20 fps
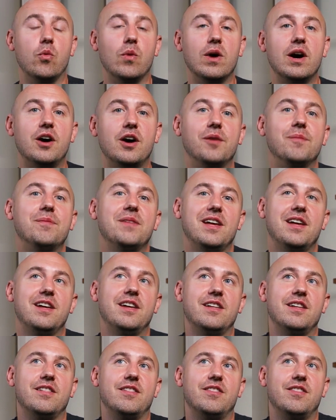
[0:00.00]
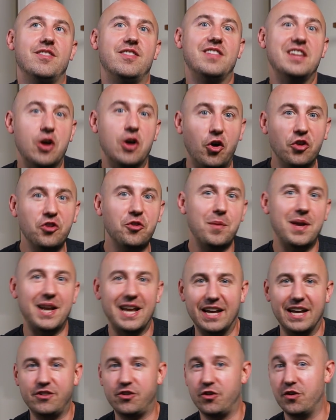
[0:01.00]
Well, the
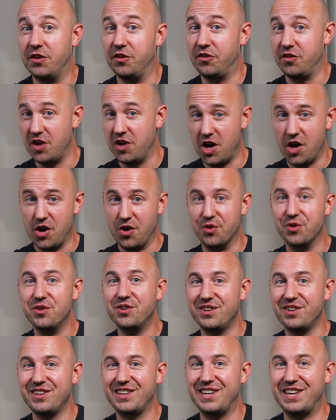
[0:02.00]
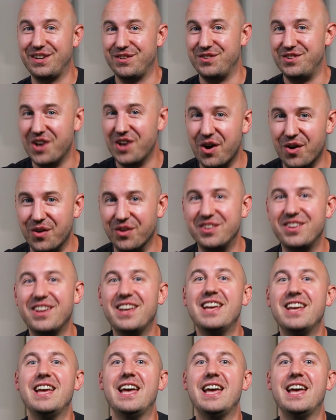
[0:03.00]
ultimate answer is no, you don't.